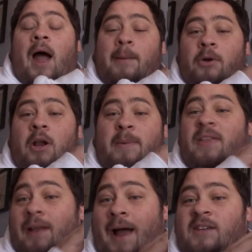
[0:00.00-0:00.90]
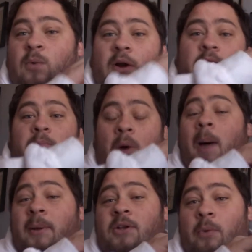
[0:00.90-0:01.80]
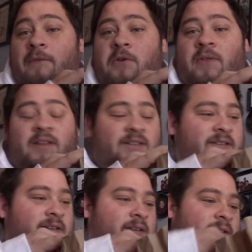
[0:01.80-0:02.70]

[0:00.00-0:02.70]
I'm going to be the last one probably to review this.